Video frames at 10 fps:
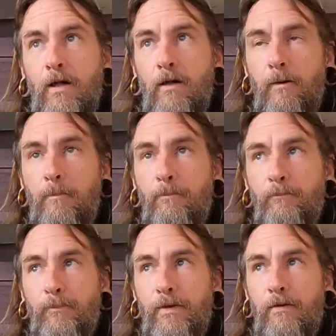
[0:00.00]

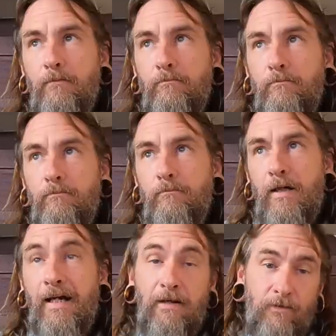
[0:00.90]

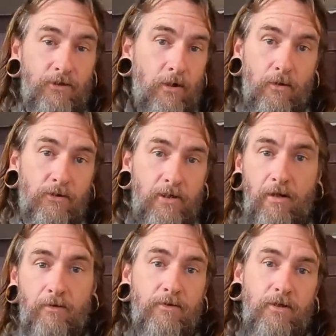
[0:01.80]
And even solo
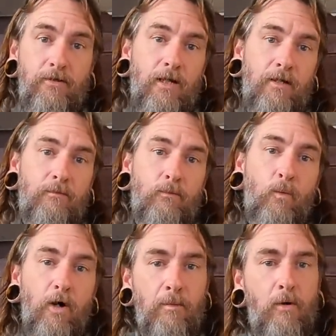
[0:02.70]
sailors, it's like
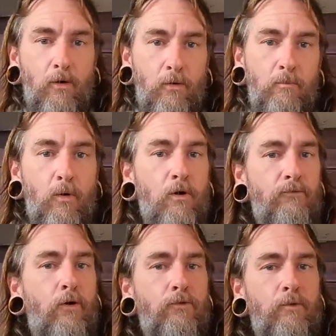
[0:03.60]
we're more
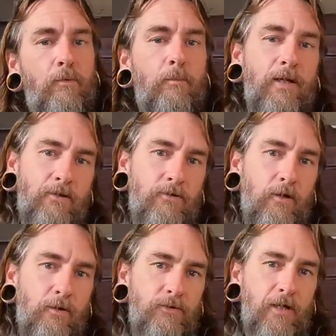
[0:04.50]
vulnerable being
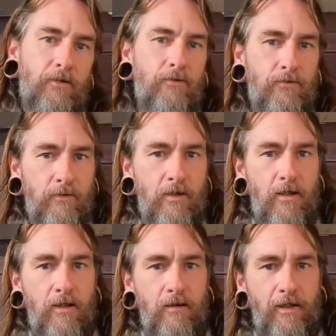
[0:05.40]
solo sailors,
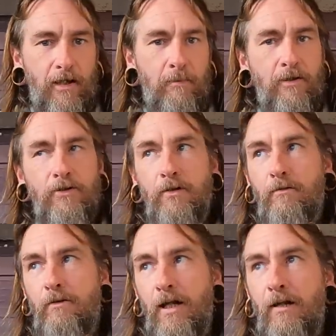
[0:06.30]
like I
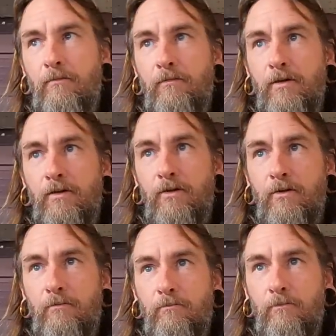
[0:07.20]
mentioned, than
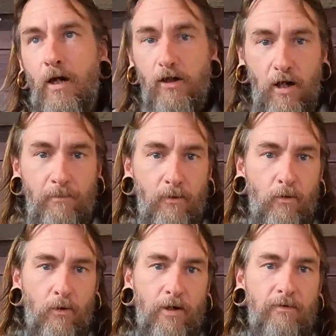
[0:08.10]
a couple
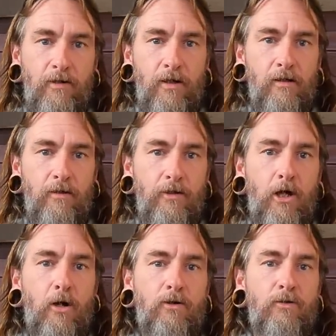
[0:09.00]
or even
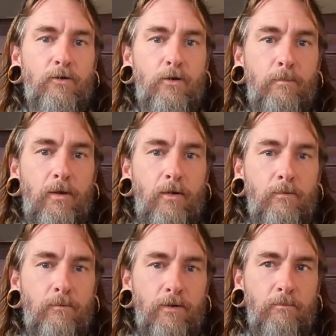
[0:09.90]
a crewed
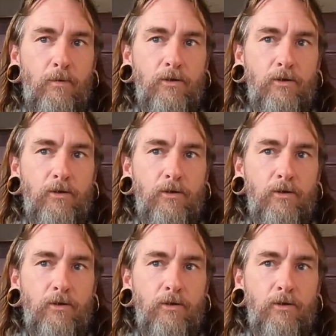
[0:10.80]
boat with